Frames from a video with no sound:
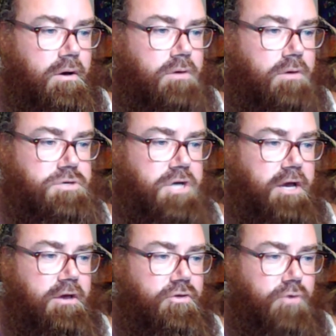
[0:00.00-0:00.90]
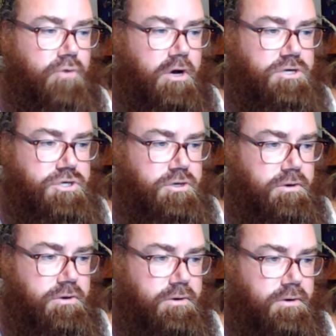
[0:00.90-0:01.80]
Oceanic thrush.
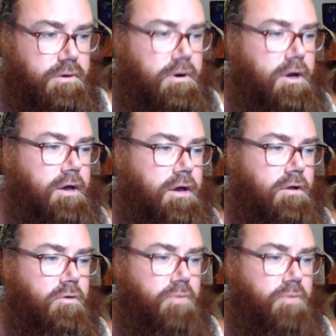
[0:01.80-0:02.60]
All right. Hello,